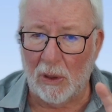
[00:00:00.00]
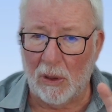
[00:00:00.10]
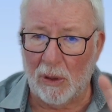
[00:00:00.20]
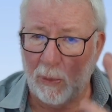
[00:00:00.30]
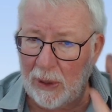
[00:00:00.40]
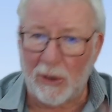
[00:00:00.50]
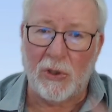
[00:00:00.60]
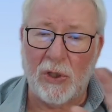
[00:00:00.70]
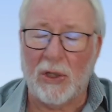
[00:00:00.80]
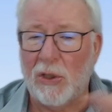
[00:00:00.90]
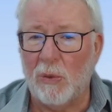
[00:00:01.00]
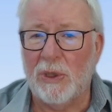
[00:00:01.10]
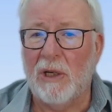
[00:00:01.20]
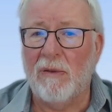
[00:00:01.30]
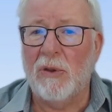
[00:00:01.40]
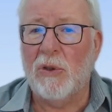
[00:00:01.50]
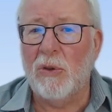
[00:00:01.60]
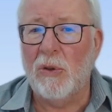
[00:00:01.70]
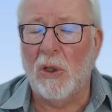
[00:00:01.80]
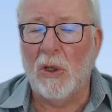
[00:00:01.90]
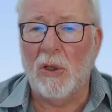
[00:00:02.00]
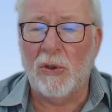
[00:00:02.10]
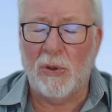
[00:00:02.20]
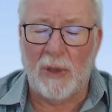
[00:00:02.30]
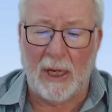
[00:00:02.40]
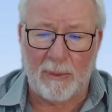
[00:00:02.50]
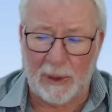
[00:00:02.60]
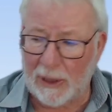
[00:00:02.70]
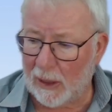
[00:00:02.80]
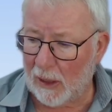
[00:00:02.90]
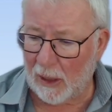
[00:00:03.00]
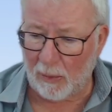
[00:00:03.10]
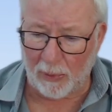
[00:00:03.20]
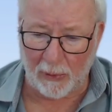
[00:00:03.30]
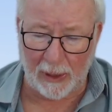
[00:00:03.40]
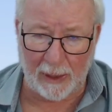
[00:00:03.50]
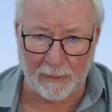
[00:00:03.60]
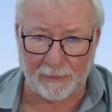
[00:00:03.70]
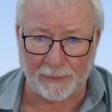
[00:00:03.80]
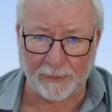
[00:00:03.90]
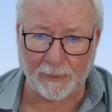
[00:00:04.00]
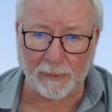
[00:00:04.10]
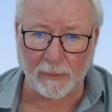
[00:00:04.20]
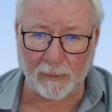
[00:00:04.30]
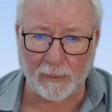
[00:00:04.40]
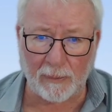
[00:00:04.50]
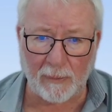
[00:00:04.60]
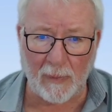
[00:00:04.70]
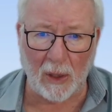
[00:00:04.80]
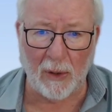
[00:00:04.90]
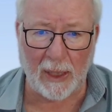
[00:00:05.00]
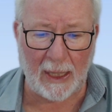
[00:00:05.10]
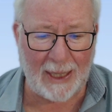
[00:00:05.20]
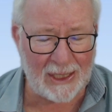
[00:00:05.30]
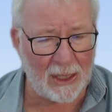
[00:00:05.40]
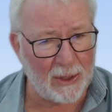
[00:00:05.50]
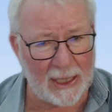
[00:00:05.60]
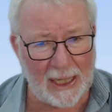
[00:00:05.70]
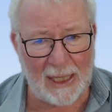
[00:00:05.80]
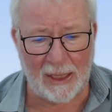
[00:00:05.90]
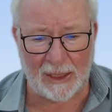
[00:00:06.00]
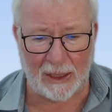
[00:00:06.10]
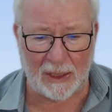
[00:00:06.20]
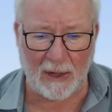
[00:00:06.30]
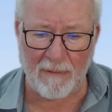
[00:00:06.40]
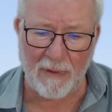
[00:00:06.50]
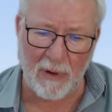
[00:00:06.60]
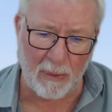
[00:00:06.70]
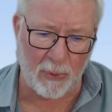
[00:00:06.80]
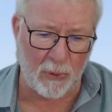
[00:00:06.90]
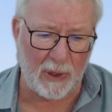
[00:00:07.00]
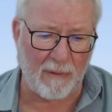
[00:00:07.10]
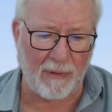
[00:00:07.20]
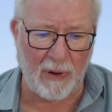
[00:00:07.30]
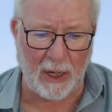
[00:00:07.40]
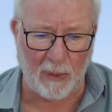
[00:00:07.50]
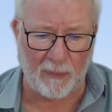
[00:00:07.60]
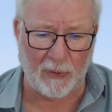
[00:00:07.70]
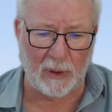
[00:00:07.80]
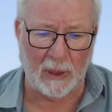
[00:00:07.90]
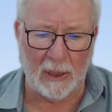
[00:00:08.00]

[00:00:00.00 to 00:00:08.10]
So whether the instruction was given to that particular employee. Okay, that's how key this is, how very important, how very helpful.